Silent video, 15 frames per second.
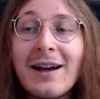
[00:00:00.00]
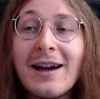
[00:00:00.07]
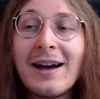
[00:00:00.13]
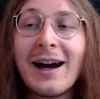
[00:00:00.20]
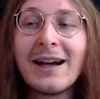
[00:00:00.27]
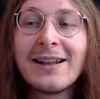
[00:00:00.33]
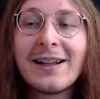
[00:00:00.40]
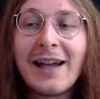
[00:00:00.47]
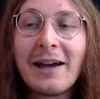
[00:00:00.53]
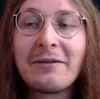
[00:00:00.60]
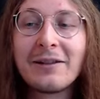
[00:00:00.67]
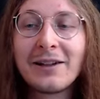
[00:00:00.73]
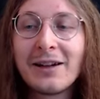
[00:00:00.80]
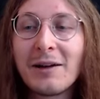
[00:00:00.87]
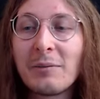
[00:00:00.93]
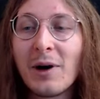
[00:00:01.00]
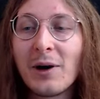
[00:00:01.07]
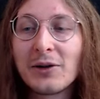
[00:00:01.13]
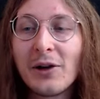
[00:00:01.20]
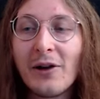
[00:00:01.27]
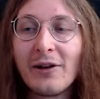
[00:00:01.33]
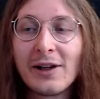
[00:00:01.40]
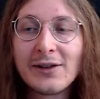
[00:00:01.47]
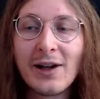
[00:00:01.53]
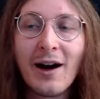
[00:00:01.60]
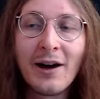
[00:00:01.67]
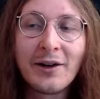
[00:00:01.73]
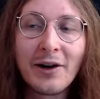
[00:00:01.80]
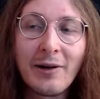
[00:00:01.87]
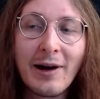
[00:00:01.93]
I think everything about her is
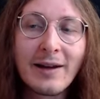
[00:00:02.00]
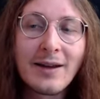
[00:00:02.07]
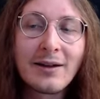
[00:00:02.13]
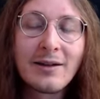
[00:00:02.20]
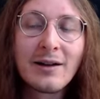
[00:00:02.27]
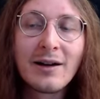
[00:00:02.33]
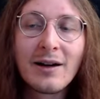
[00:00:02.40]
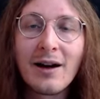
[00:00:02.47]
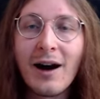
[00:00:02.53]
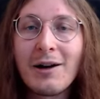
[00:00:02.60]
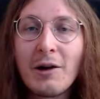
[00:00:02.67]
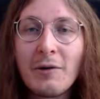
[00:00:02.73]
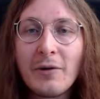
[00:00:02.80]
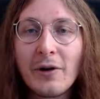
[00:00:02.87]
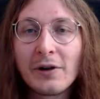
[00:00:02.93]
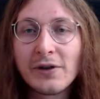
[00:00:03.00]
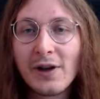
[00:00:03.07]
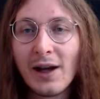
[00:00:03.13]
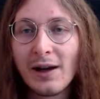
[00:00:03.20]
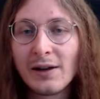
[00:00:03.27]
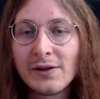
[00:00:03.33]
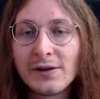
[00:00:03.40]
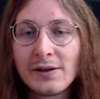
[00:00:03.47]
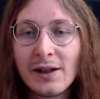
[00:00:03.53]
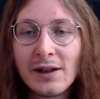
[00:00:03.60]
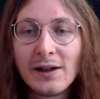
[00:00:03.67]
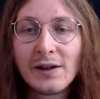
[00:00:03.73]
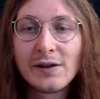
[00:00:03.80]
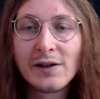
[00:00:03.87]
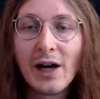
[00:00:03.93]
underrated. All of her skills
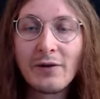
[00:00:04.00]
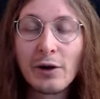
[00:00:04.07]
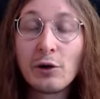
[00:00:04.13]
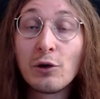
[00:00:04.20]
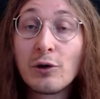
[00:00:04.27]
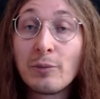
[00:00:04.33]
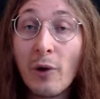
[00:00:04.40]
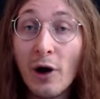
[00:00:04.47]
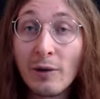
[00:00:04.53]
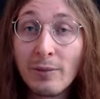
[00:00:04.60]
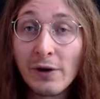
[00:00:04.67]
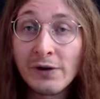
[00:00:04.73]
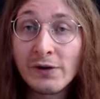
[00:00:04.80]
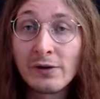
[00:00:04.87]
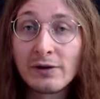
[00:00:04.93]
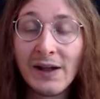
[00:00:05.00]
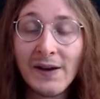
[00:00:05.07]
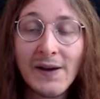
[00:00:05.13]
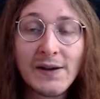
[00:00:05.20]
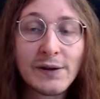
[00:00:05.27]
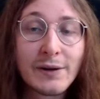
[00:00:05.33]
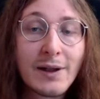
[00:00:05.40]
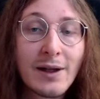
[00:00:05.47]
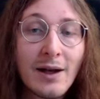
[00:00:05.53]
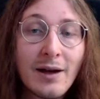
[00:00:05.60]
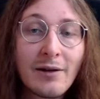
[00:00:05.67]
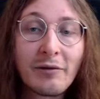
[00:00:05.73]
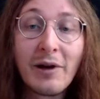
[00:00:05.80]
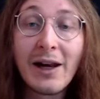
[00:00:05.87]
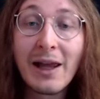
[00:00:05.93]
serve a good purpose that is
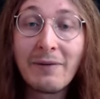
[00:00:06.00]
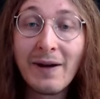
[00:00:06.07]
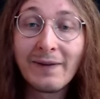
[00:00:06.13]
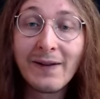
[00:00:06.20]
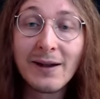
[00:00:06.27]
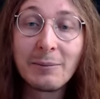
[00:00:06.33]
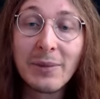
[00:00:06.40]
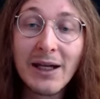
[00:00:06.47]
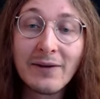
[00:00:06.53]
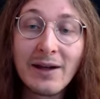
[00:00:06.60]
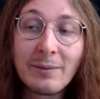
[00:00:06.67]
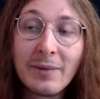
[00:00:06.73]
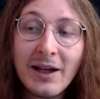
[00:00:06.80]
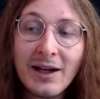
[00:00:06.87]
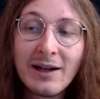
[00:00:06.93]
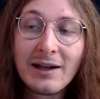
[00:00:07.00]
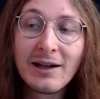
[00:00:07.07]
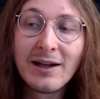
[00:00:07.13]
relevant in PvP.